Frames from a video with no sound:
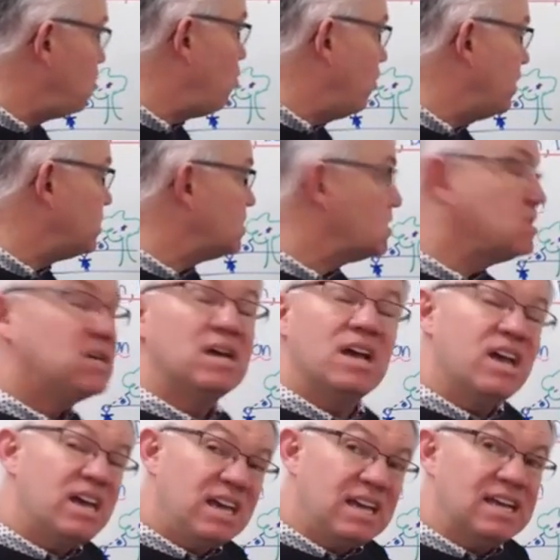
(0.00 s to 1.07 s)
points
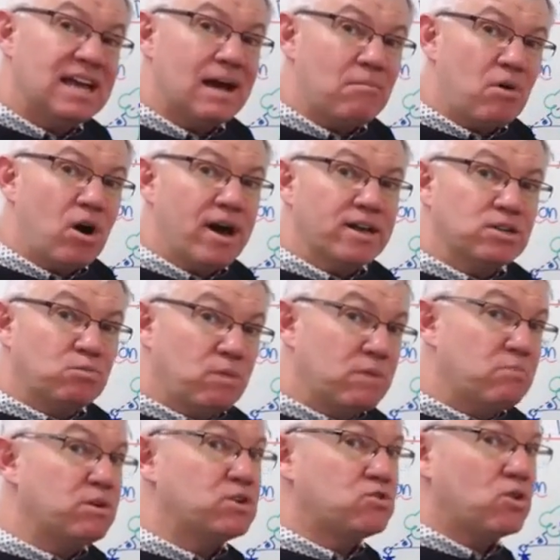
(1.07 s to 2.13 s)
in our mind
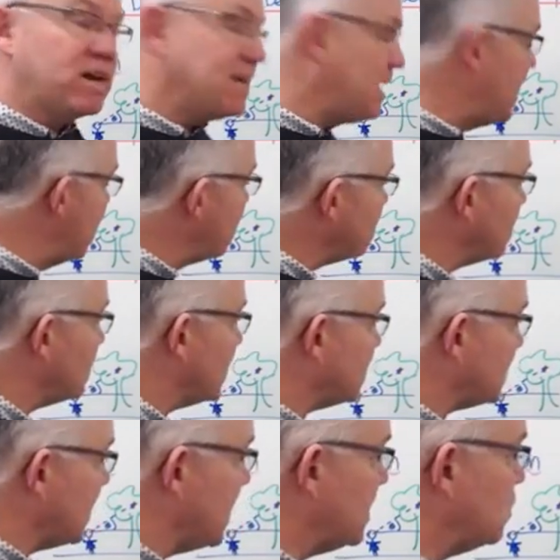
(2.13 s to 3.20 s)
when we're trying to calculate
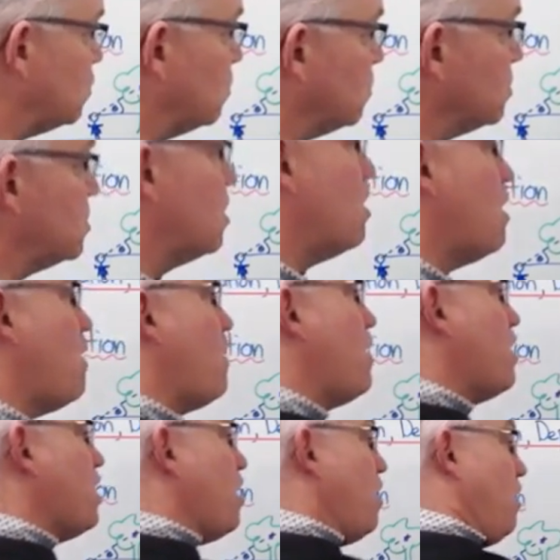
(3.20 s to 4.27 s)
the angles
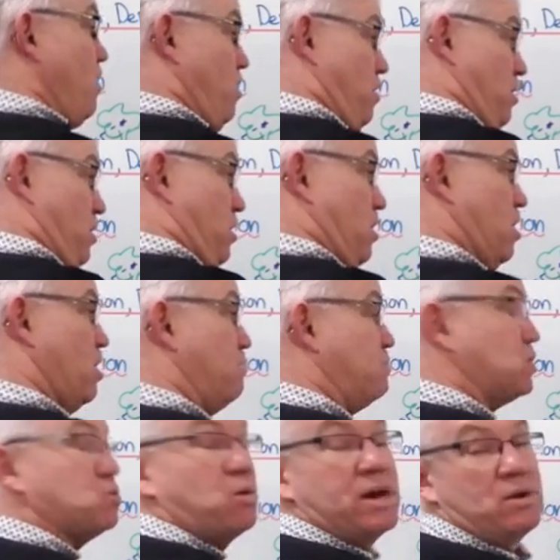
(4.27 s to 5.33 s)

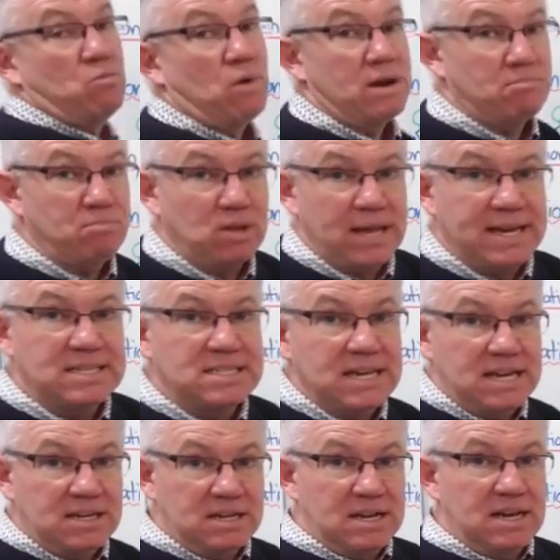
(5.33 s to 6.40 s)
between one place
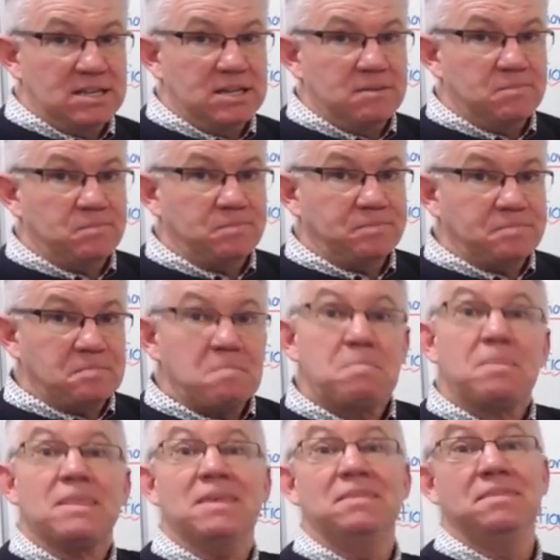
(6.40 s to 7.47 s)
and another.
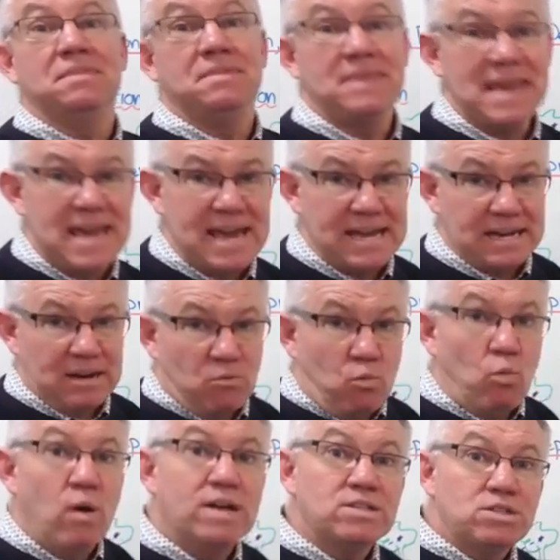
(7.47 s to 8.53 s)
Then,
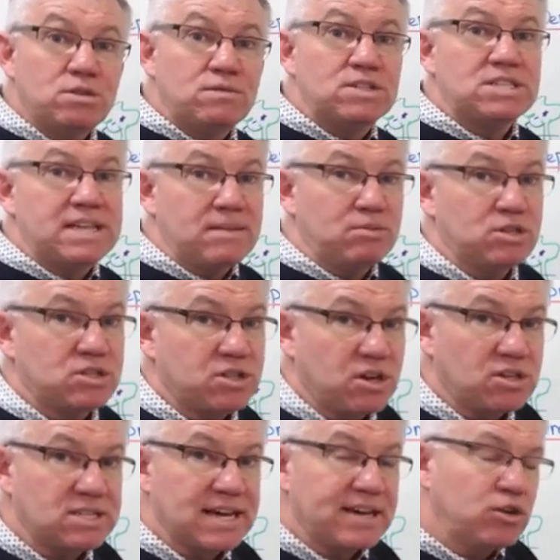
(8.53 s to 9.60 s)
once you've established
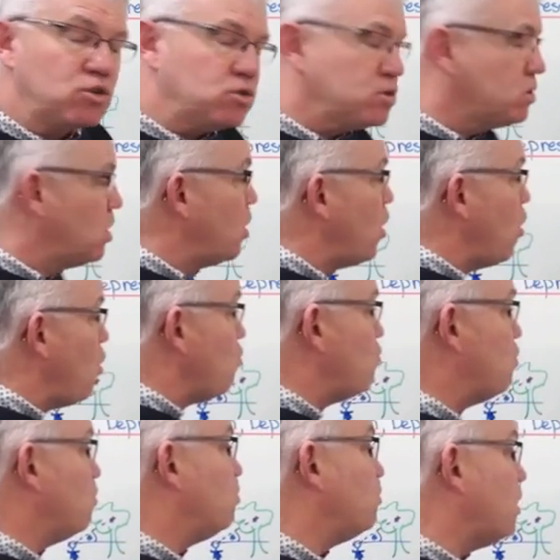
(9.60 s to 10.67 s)
those angles,
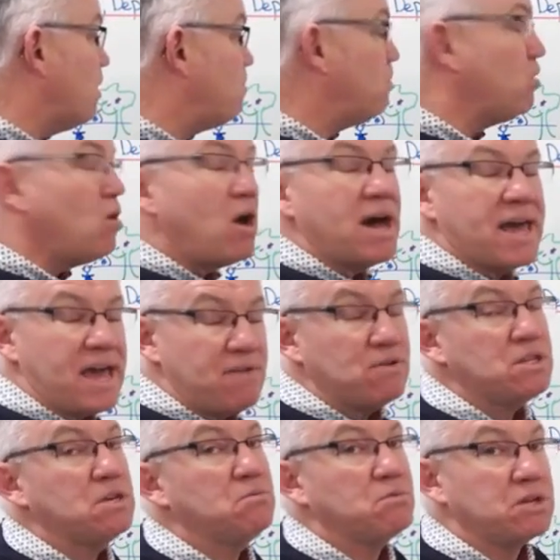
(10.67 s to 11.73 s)
we'll apply
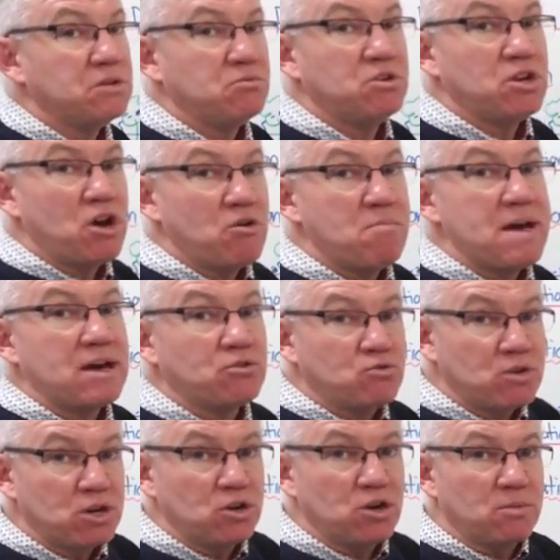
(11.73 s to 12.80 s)
everything we know about
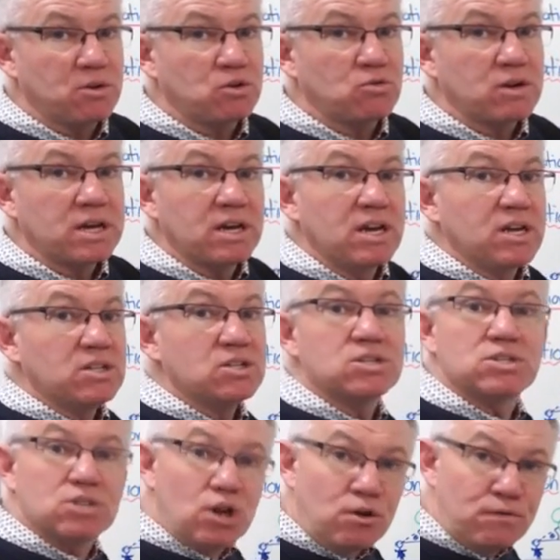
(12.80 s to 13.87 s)
trigonometry to
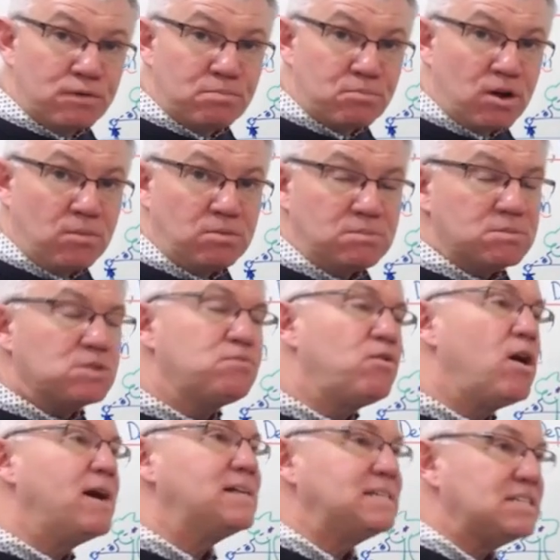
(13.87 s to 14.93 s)
solve the problems,
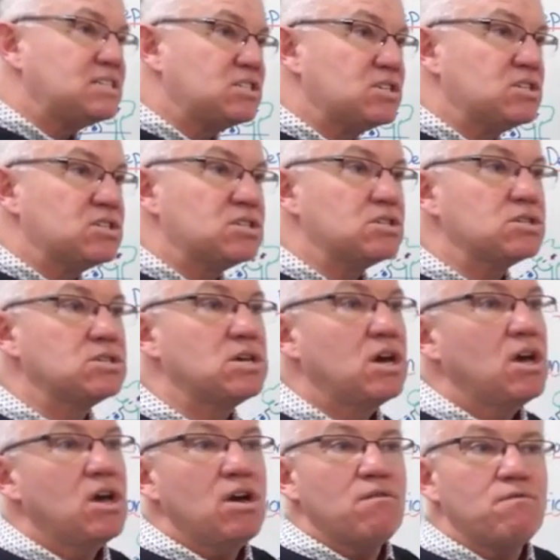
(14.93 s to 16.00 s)
find distances,
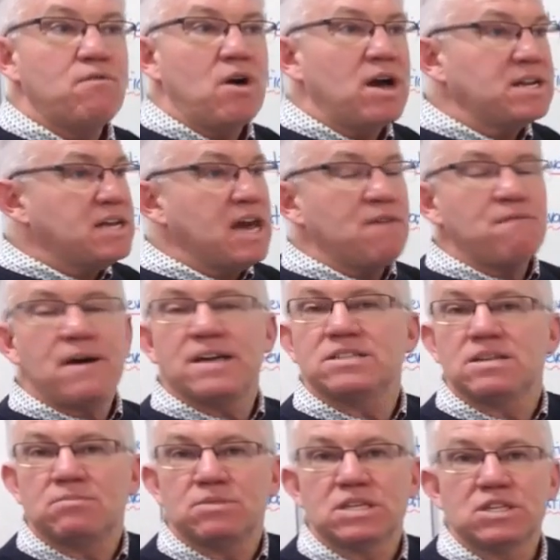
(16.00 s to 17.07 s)
find how far
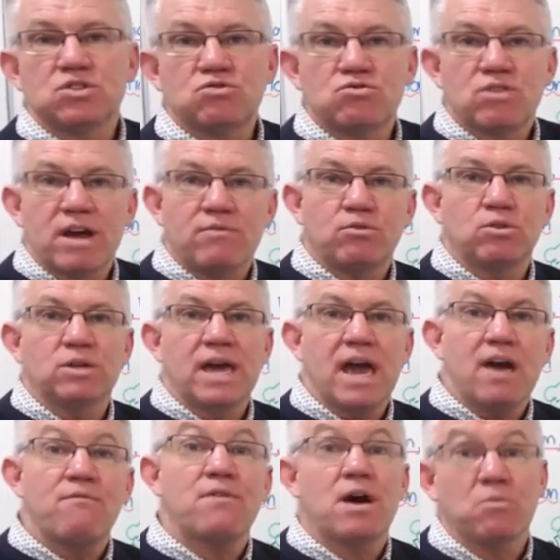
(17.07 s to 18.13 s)
something's travelled,
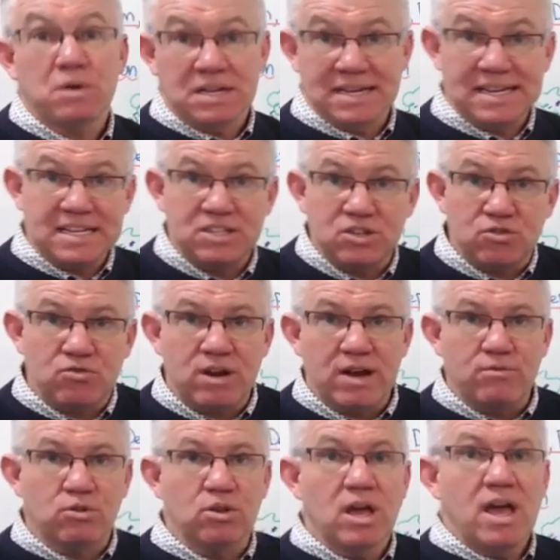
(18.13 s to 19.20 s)
how far we need to
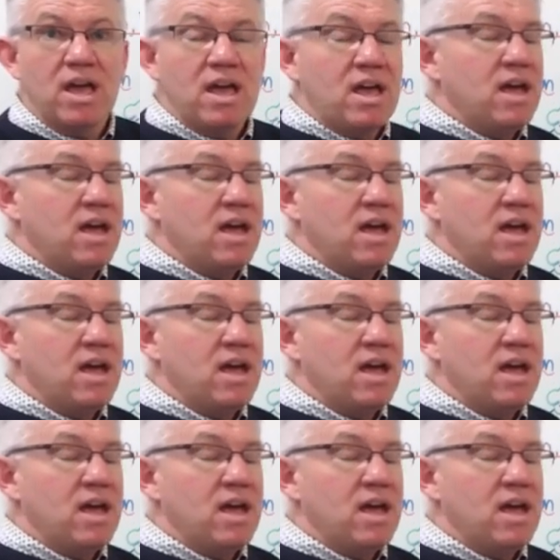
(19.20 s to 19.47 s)
travel,